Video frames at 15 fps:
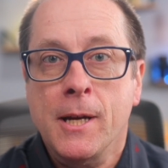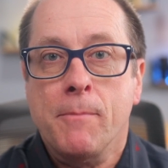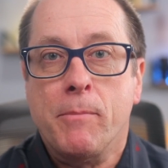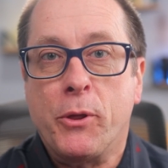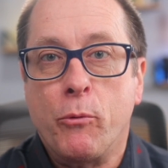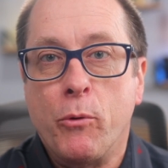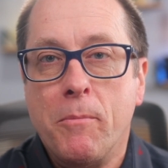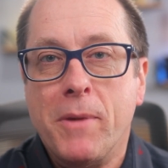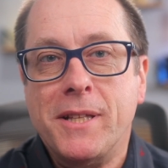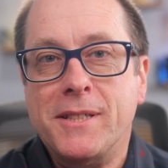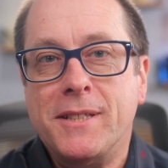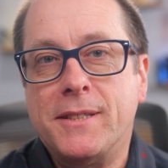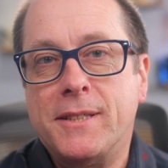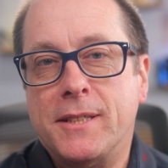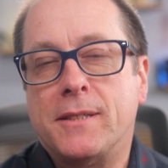But the
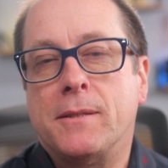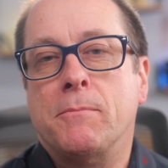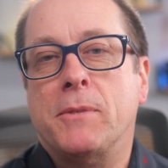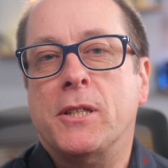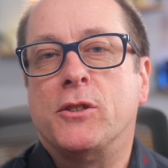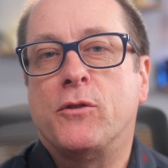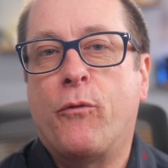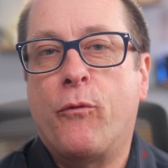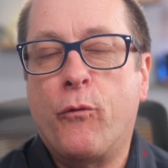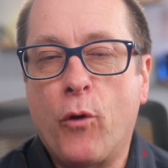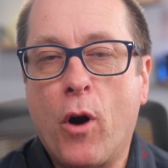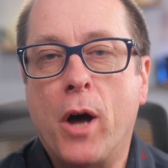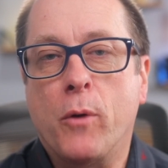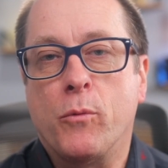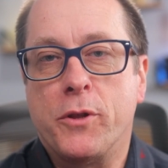remittance system is
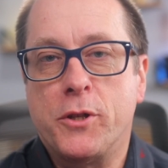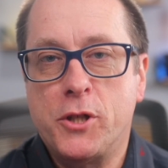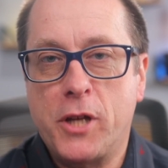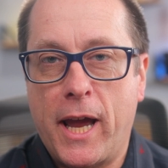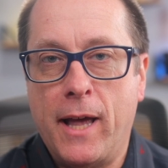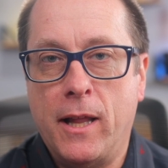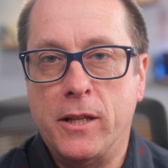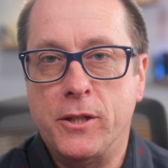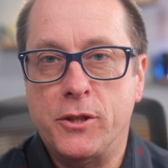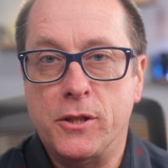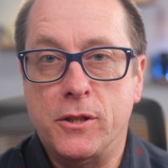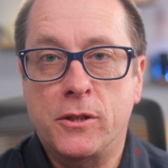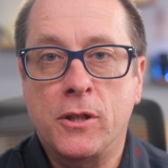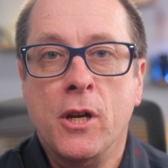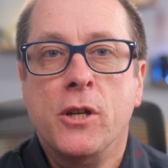fraught with
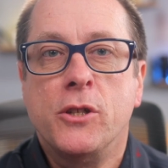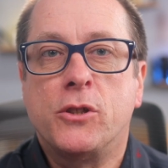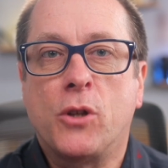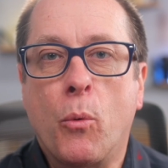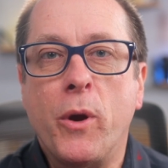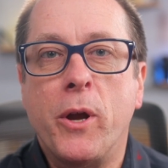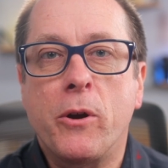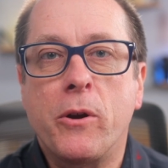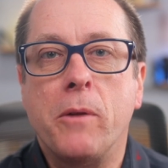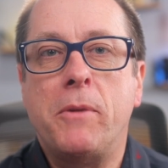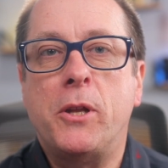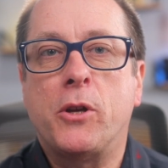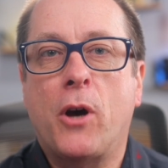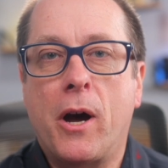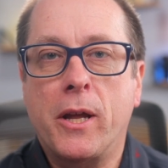challenges. So we are going
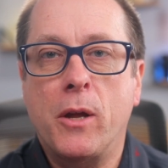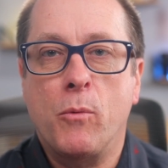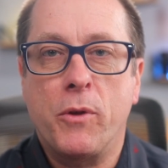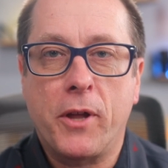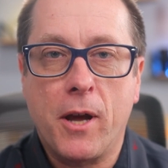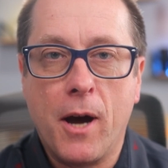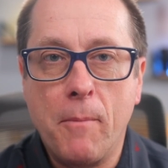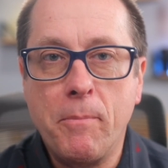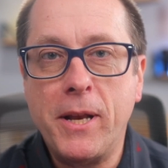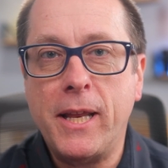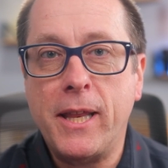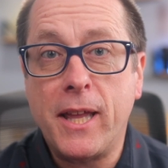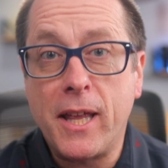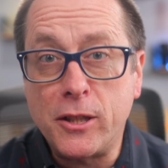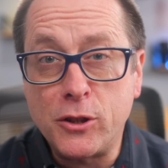to be talking with a
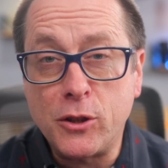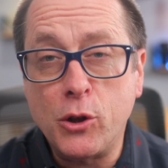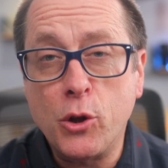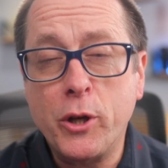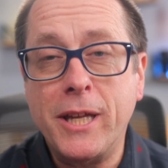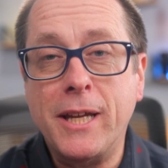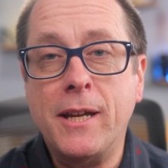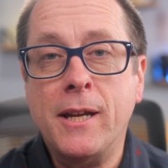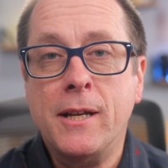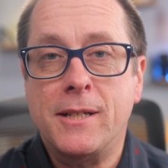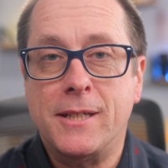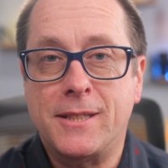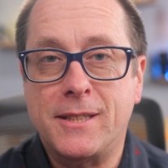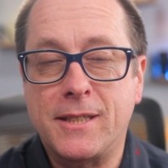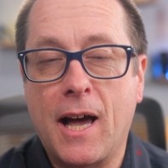company that is looking
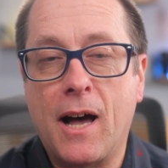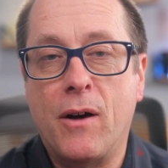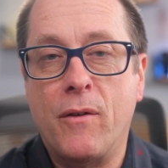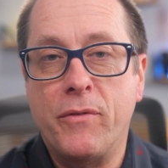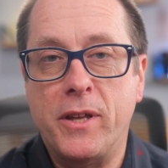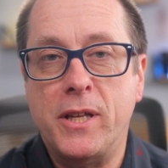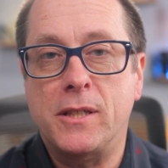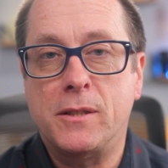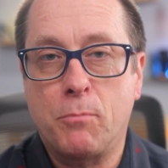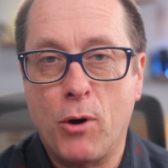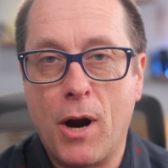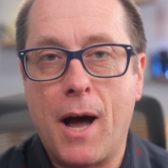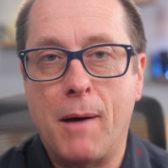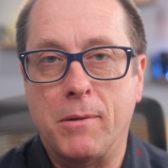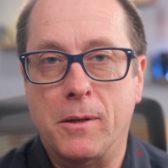to solve these
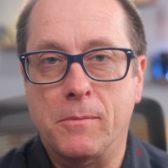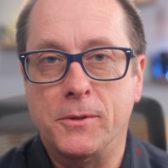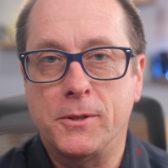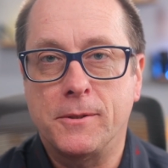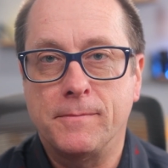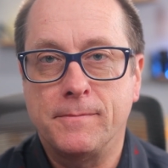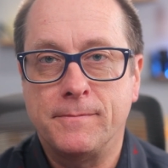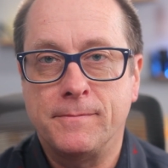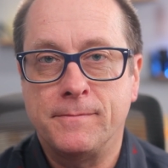problems.